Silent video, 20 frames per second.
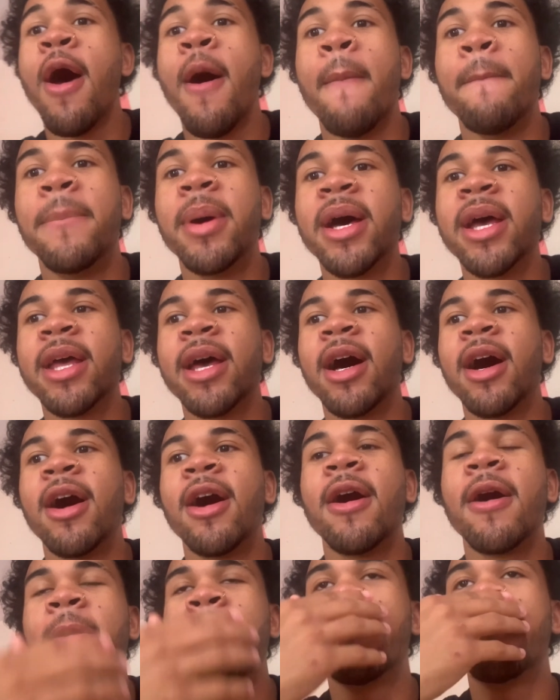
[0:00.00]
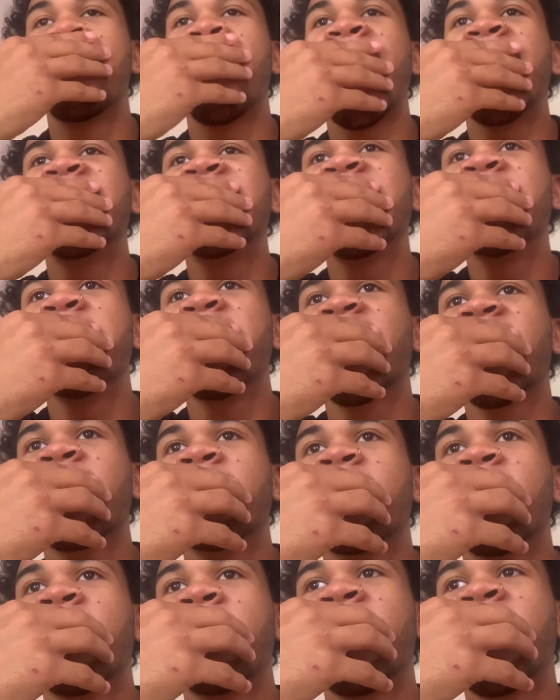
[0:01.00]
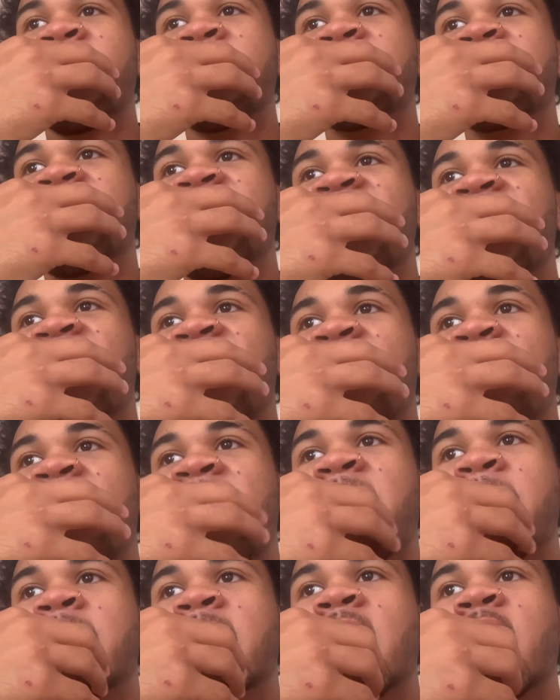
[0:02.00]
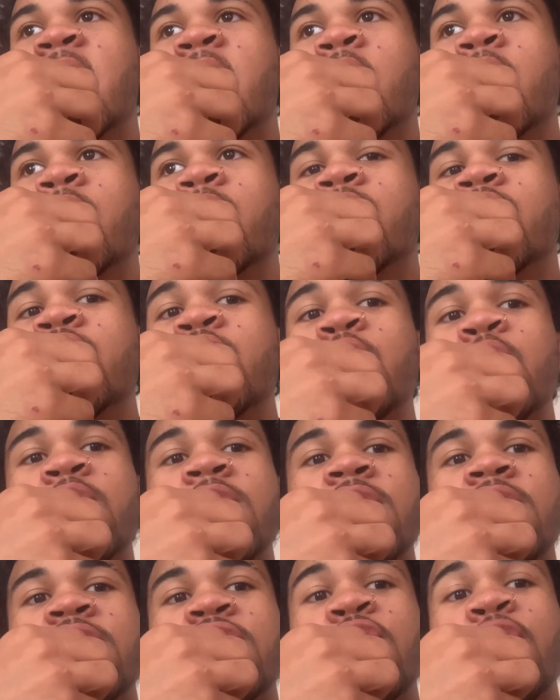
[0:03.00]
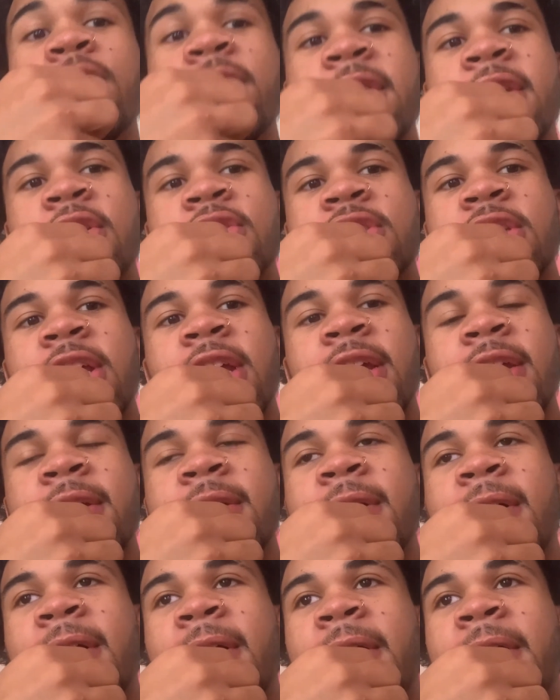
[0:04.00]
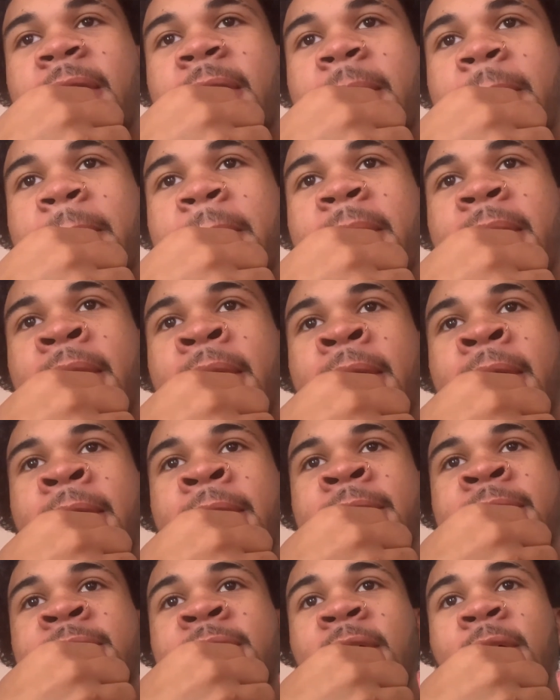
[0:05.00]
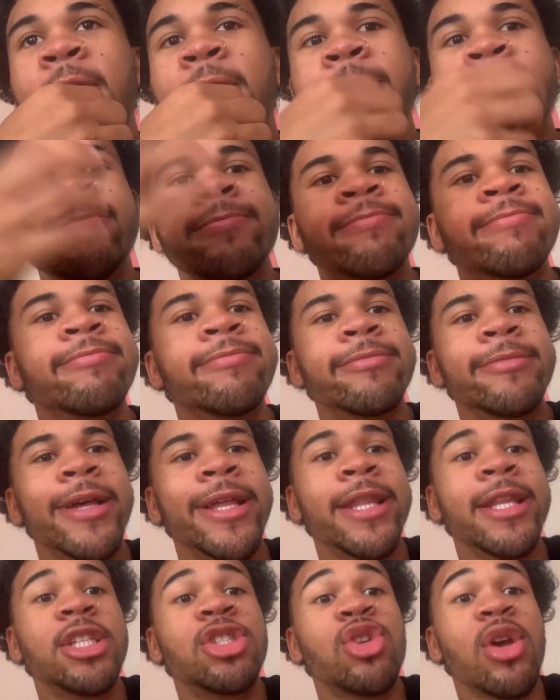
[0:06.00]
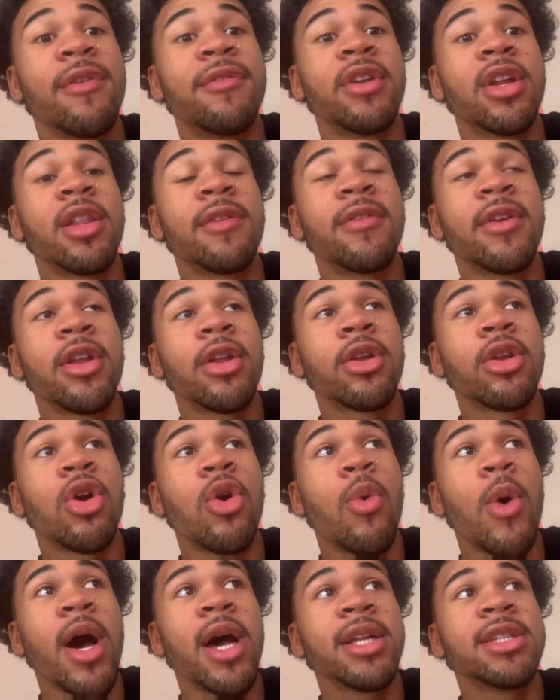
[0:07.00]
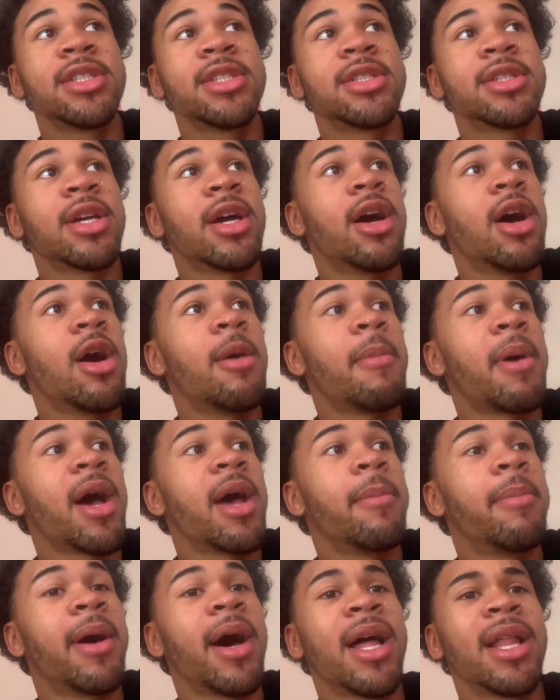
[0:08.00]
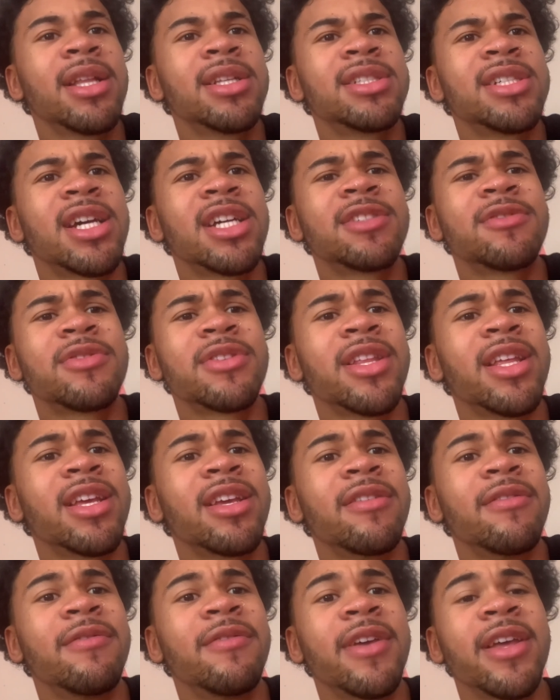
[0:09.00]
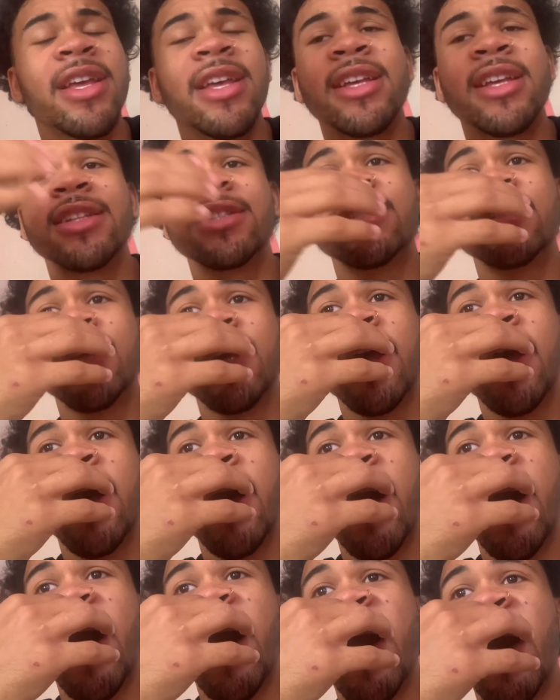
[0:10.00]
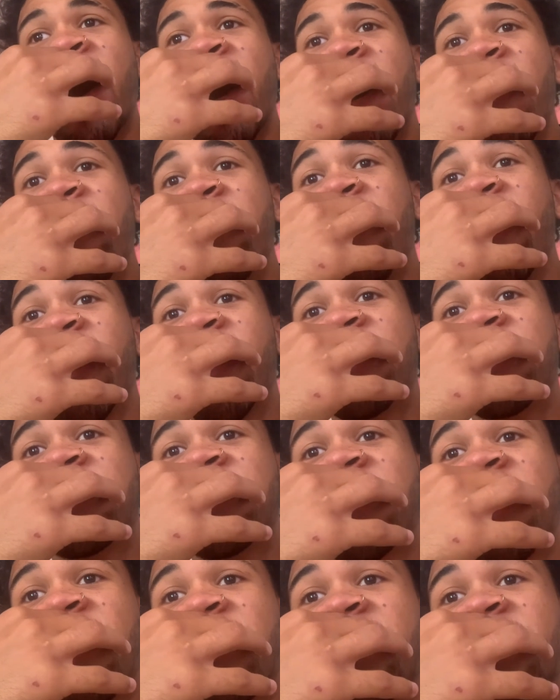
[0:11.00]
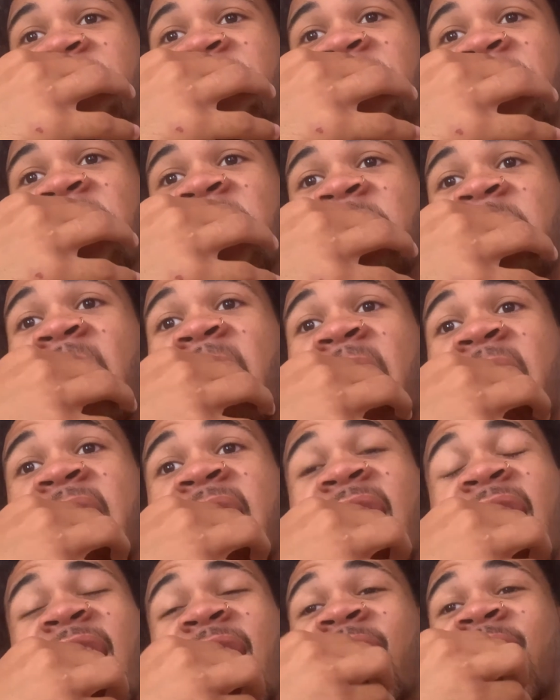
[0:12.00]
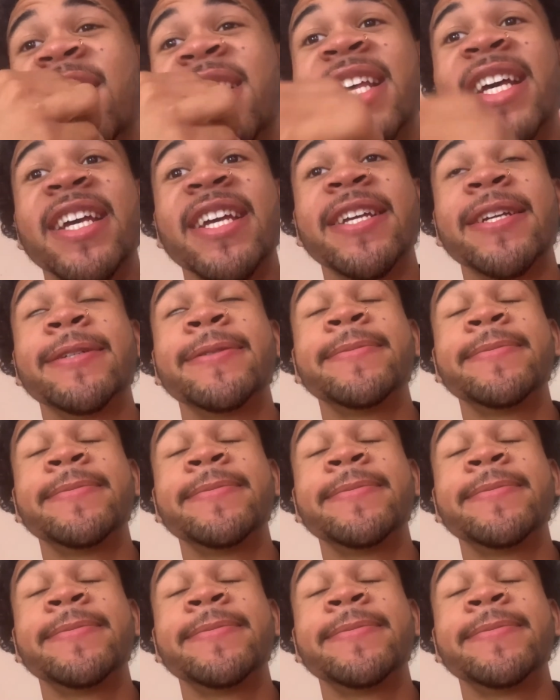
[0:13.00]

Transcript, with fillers: But um, I did make it in my mind to um upload two two videos a day. Um, so at least you have another video to go watch. Um, I apologize for the inconvenience. Um, bangers are coming soon. I already have like